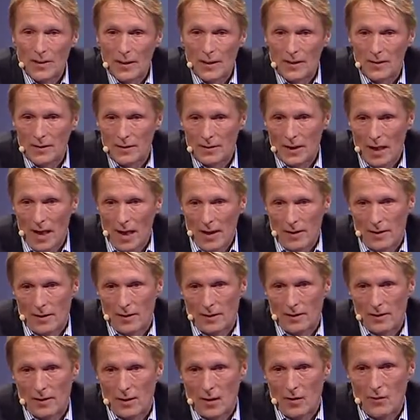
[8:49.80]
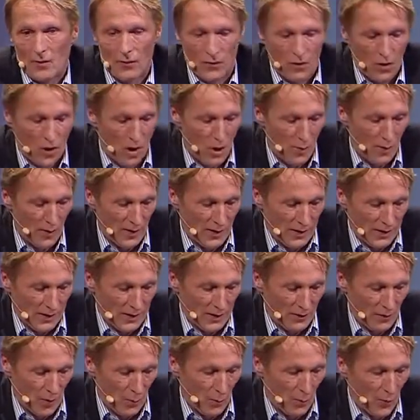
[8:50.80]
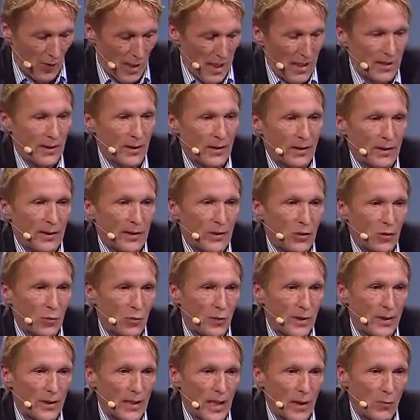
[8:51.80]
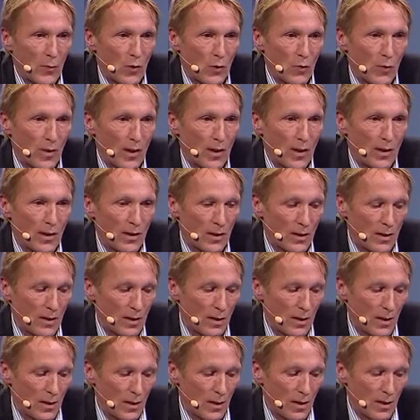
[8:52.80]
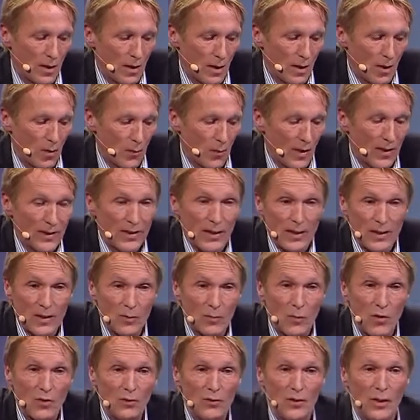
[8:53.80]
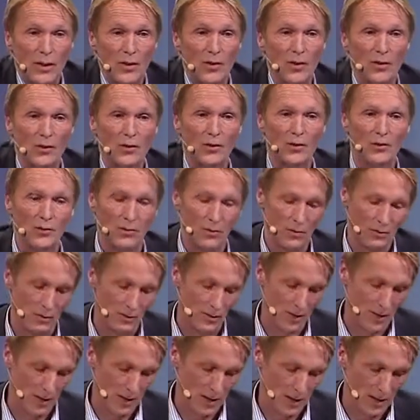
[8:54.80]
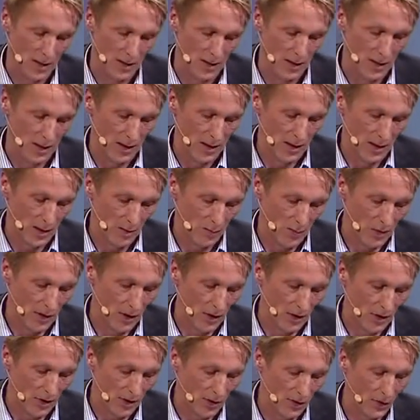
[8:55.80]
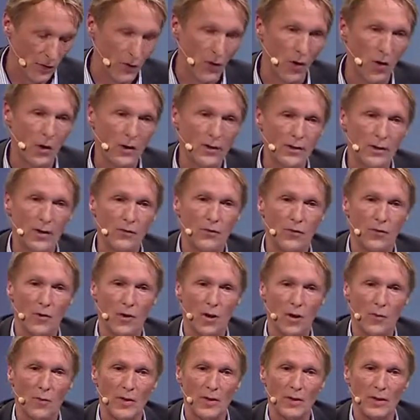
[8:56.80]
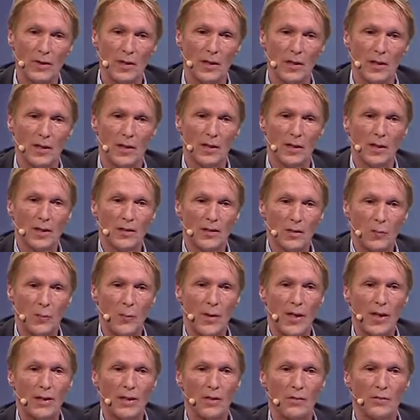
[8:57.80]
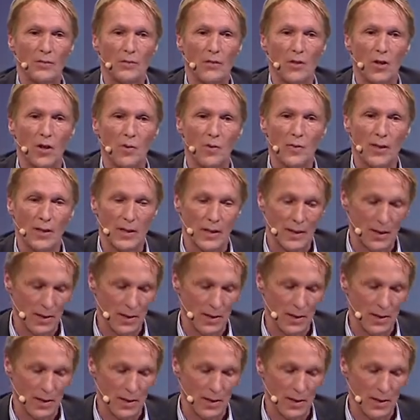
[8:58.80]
it's said that informants were pressured to becoming one, but that's mostly not true. Because a forced informant is a bad informant.